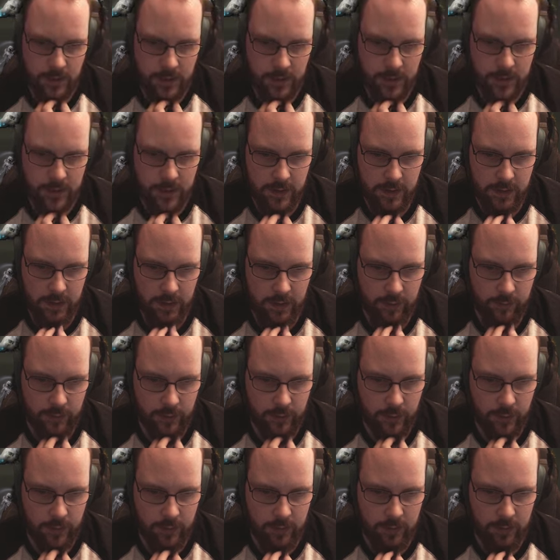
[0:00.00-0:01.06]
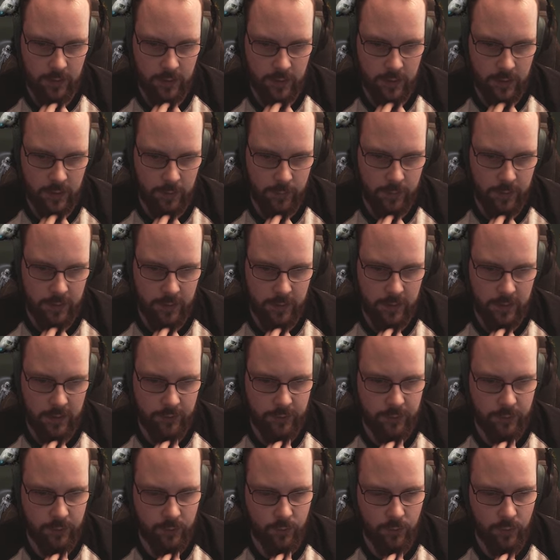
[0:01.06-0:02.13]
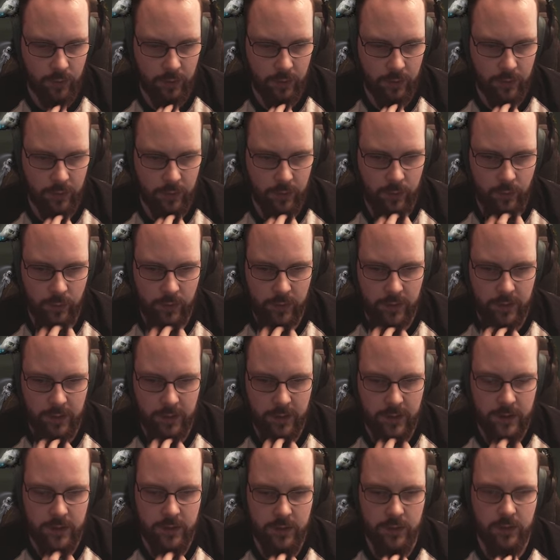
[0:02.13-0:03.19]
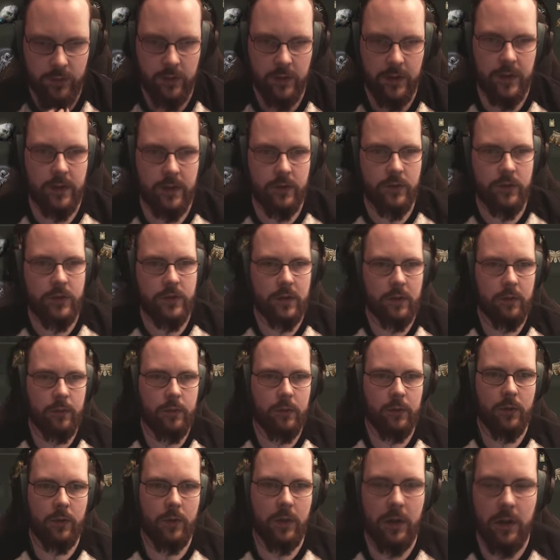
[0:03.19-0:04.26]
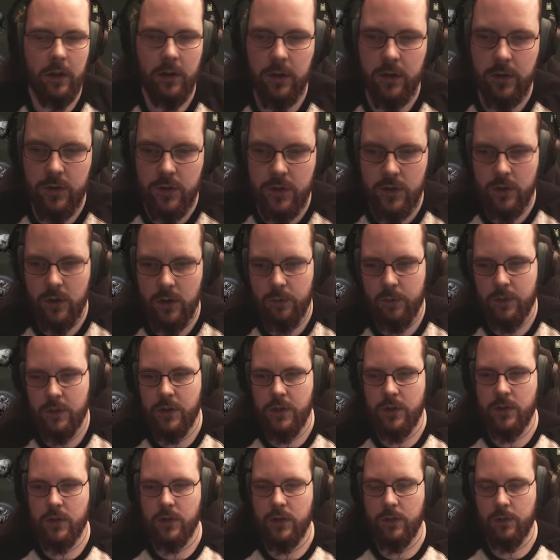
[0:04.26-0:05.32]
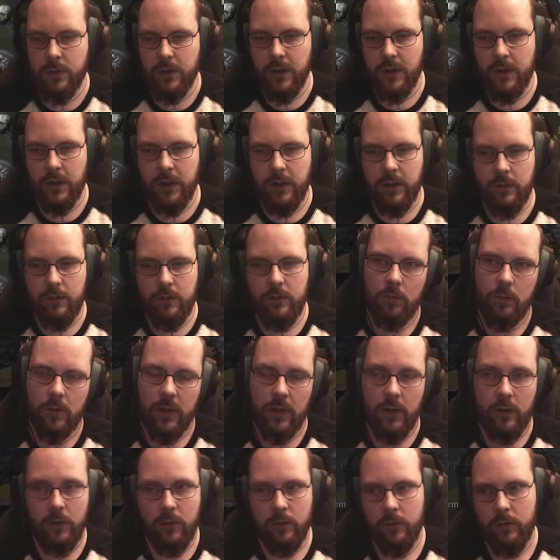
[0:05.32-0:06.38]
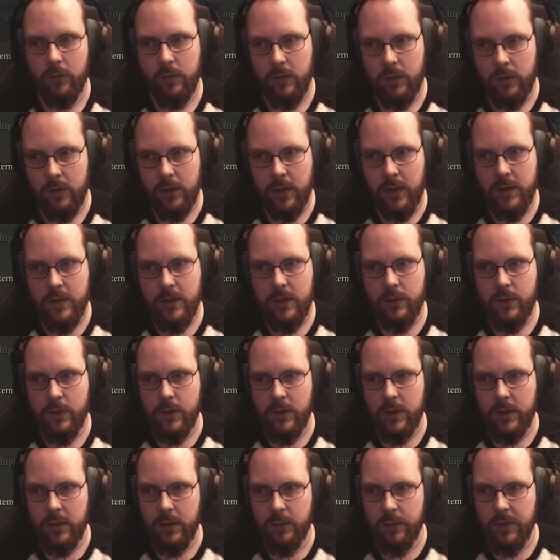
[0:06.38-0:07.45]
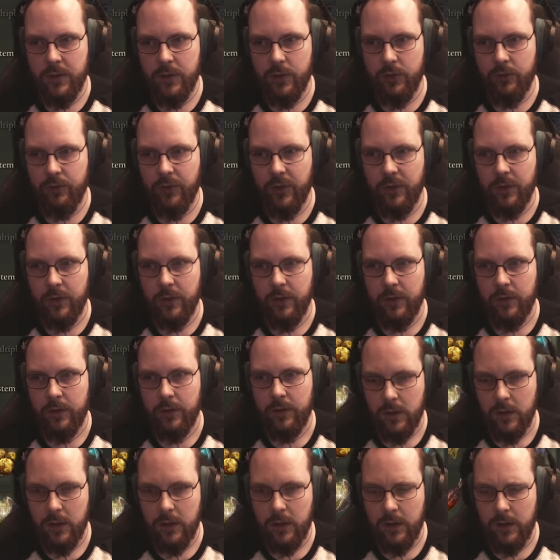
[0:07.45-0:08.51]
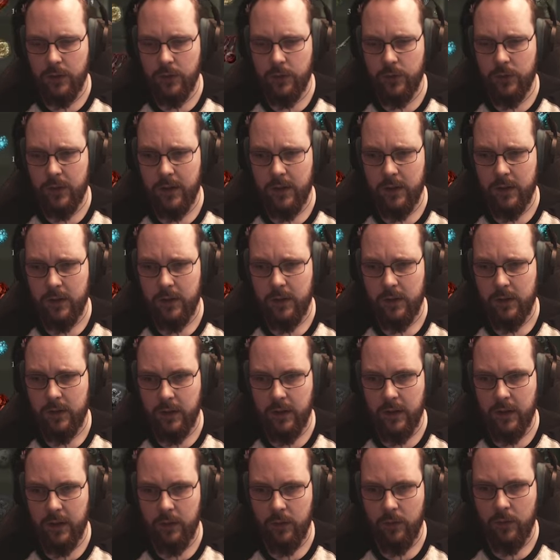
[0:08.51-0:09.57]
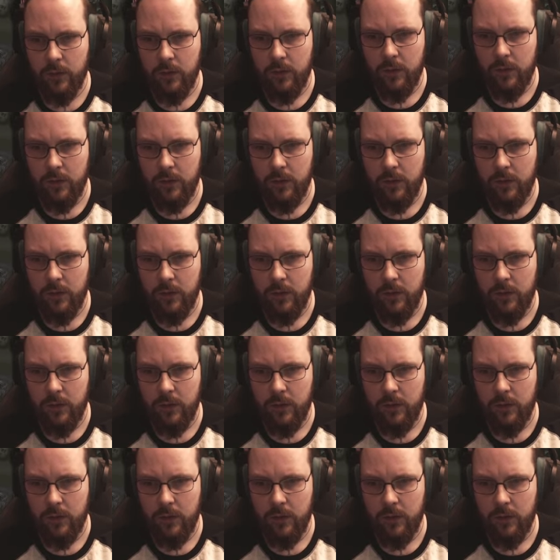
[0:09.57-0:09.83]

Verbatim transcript: The dead have long been left to wonder what they need is leadership. Okay, I can summon just something like, I that sounds a little bit too fun. Can I use that now?